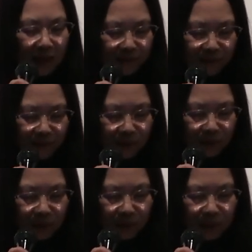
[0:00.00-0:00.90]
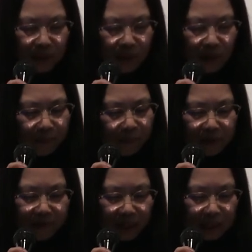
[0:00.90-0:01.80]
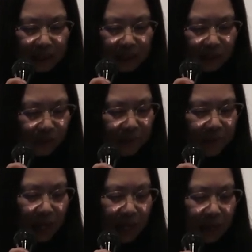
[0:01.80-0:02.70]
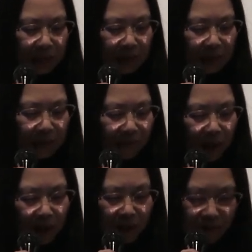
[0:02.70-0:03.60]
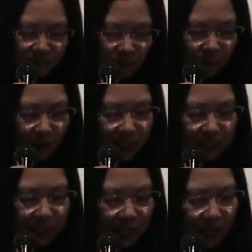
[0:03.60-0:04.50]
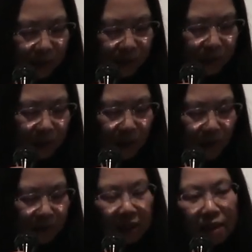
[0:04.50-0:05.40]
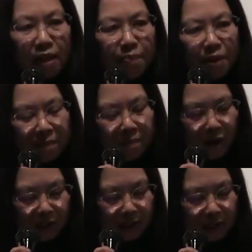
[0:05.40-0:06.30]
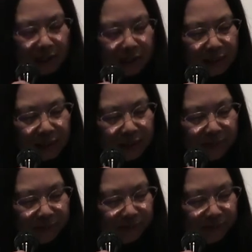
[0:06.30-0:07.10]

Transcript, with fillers: and further, of preventing dreamlands from rising out of sleeping bodies.